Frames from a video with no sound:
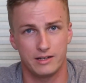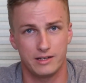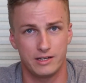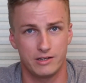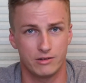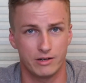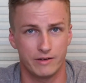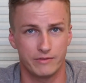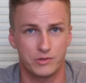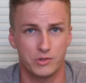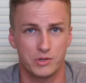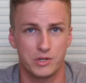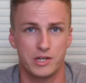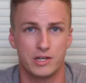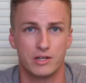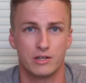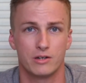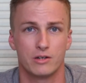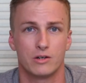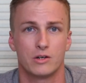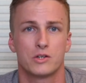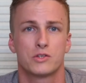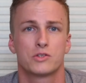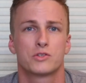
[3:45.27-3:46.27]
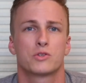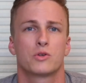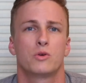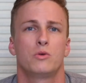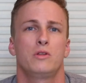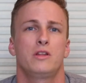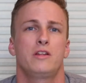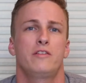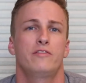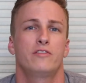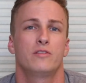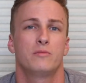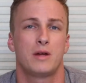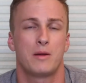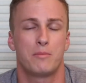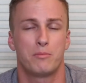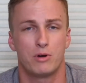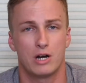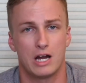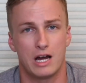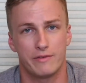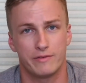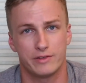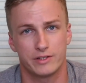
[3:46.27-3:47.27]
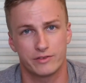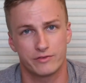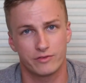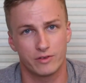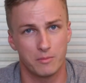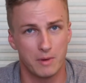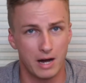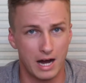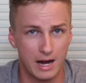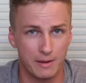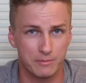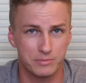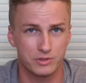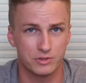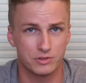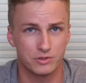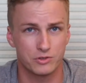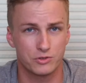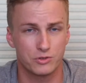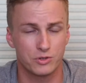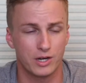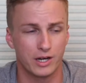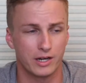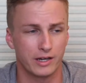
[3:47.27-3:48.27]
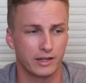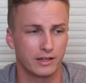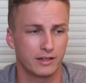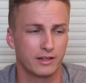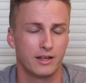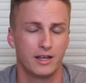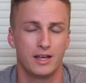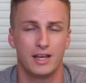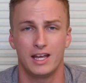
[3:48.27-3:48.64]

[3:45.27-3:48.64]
year after year solely from my profits from options trading.